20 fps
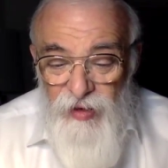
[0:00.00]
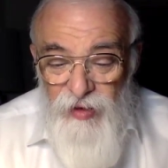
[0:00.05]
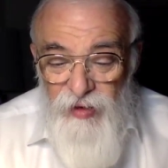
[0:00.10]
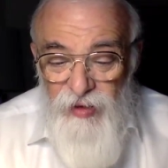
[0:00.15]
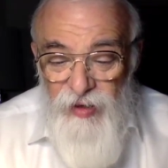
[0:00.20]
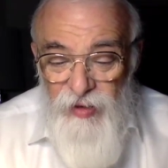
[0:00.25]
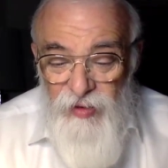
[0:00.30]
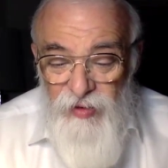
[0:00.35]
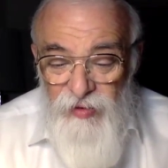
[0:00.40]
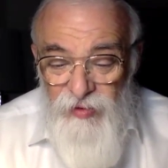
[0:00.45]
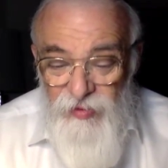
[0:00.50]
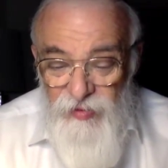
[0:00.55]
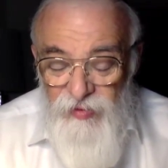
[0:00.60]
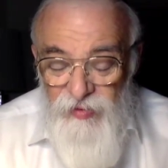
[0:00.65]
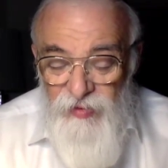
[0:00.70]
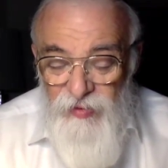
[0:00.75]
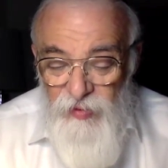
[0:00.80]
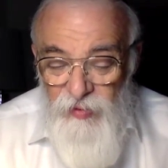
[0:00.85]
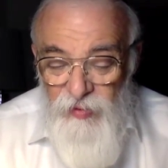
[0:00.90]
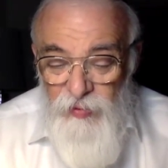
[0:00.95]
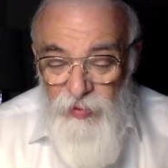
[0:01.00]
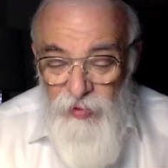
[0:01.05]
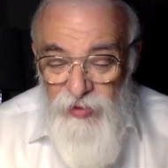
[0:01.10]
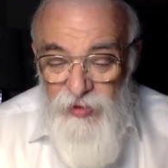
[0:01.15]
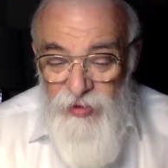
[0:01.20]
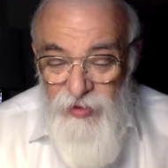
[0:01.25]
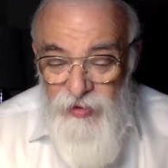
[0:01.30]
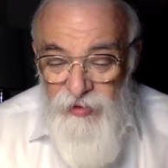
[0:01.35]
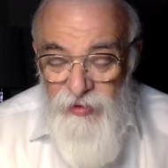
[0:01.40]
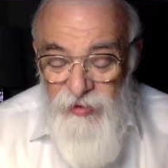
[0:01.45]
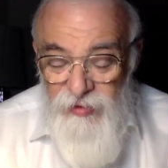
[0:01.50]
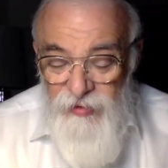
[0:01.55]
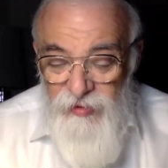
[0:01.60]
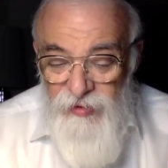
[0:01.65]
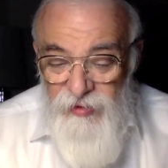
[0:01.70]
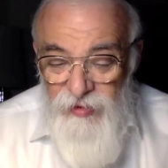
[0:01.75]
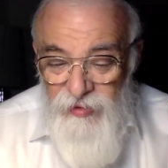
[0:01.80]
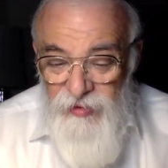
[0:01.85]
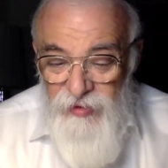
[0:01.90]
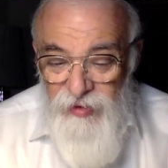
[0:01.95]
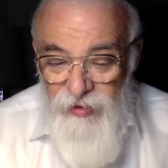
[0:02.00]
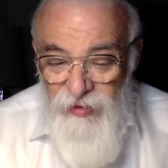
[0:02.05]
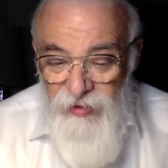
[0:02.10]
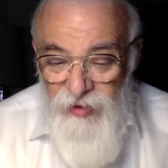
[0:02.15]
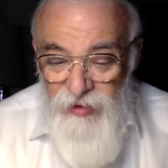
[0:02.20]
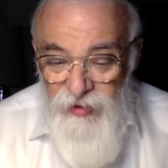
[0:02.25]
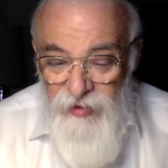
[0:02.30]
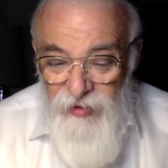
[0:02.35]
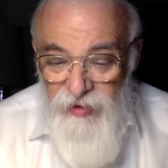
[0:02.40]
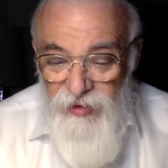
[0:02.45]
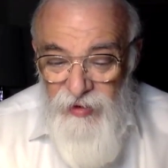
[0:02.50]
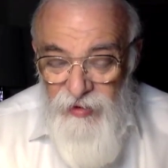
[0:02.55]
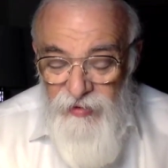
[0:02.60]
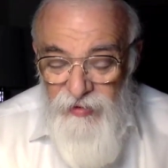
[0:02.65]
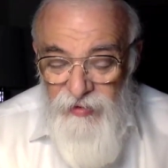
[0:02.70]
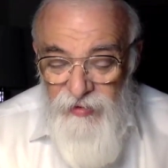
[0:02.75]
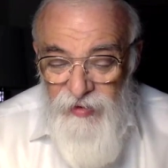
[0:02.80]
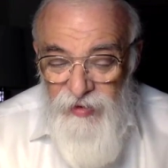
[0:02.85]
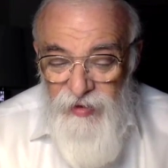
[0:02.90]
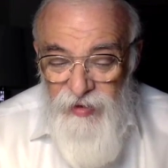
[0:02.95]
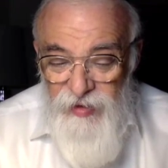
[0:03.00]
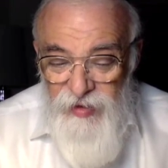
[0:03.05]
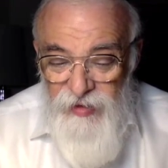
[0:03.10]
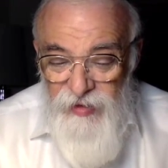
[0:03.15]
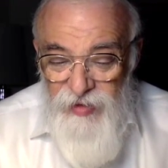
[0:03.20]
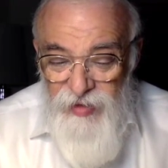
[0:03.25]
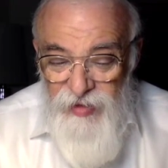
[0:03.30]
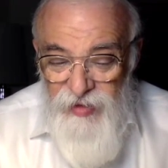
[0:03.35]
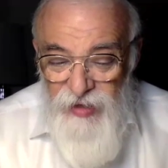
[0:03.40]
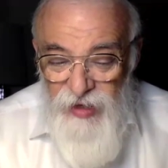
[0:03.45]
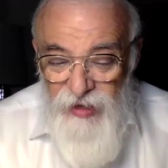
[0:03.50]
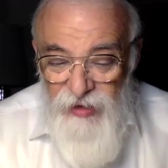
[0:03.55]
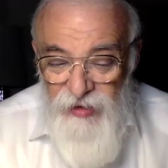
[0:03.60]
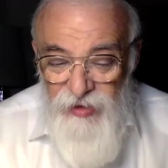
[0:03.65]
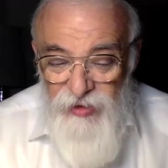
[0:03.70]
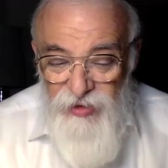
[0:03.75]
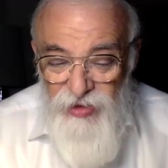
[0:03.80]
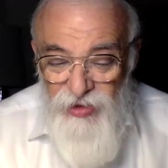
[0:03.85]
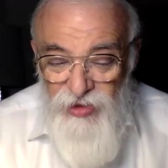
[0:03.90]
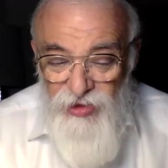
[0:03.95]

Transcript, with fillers: Like a person, an, an idea that he's understanding.